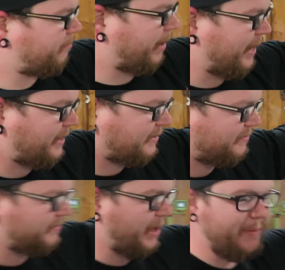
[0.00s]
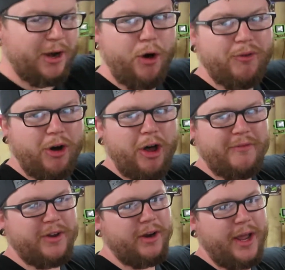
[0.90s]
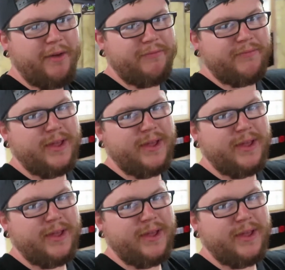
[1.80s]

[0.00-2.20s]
But I mean, overall, if